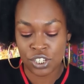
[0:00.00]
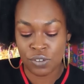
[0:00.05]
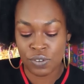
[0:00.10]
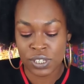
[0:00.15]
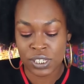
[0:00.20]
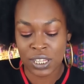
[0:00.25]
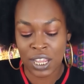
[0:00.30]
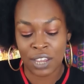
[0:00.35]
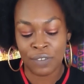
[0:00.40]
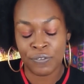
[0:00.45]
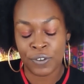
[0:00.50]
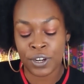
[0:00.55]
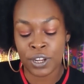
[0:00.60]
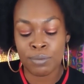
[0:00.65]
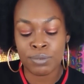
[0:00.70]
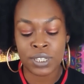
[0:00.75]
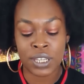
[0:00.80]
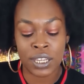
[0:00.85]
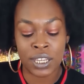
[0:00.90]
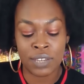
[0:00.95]
So it's like for
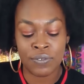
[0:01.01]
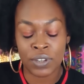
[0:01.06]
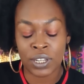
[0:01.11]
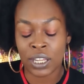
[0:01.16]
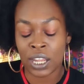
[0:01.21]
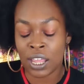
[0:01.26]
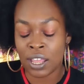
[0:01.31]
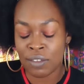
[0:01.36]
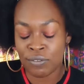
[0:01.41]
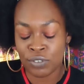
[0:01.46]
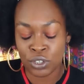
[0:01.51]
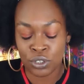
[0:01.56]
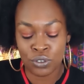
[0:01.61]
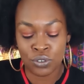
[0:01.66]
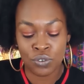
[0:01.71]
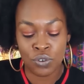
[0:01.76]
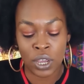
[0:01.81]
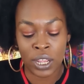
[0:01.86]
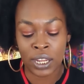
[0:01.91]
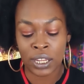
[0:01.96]
them to even love
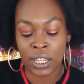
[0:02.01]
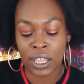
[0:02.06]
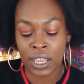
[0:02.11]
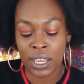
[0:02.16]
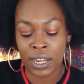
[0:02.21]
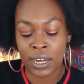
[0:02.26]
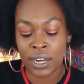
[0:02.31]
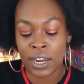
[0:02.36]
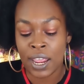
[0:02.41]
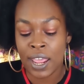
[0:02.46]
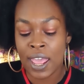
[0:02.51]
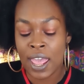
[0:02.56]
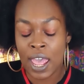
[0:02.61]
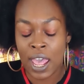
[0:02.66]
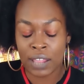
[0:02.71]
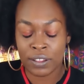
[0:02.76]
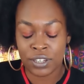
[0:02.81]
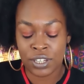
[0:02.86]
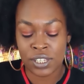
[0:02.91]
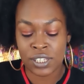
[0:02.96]
you and
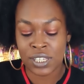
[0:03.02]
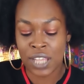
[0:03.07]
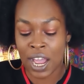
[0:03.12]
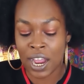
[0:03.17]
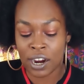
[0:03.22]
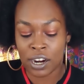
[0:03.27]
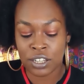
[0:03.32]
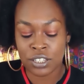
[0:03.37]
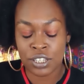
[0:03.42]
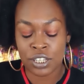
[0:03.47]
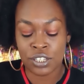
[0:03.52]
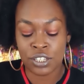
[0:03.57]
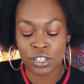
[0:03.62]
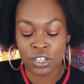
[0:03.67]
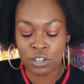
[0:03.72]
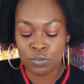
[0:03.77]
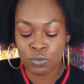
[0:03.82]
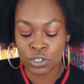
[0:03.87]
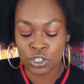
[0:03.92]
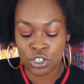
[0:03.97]
have desire to
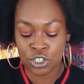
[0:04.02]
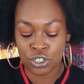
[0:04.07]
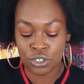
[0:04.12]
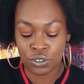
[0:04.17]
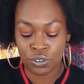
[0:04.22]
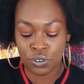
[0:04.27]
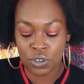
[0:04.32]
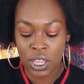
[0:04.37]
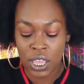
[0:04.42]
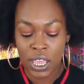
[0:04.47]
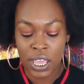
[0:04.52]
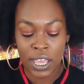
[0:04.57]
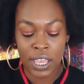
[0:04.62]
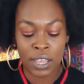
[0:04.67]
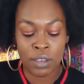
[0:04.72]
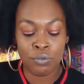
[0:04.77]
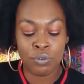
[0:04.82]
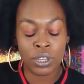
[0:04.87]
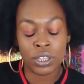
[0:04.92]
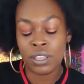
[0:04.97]
deal with you,
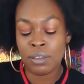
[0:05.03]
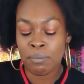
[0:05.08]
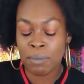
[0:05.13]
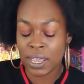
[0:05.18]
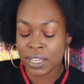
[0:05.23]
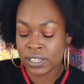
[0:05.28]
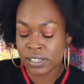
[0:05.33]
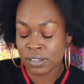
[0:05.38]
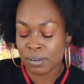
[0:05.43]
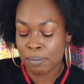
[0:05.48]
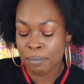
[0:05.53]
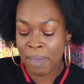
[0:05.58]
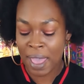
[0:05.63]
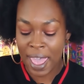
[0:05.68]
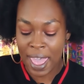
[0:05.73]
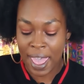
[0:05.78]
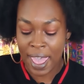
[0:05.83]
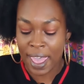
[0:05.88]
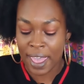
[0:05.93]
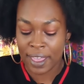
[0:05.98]
it really makes them
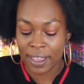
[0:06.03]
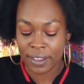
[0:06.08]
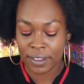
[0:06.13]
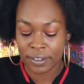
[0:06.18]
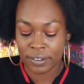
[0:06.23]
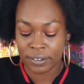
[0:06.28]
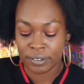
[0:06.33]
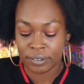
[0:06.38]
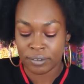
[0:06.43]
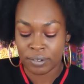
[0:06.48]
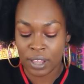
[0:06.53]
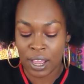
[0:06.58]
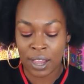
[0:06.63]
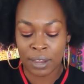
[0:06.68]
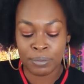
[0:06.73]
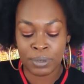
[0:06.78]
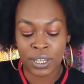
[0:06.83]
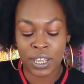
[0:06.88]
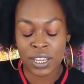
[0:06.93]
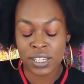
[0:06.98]
mad
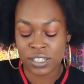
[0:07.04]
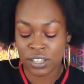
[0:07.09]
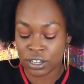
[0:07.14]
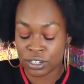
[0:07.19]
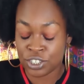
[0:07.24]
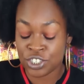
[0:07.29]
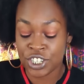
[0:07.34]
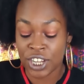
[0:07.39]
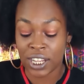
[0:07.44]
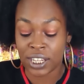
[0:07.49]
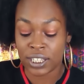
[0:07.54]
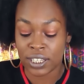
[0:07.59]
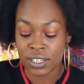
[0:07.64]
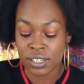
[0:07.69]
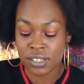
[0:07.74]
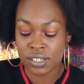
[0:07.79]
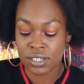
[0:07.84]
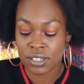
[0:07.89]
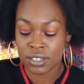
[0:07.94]
because they're jealous.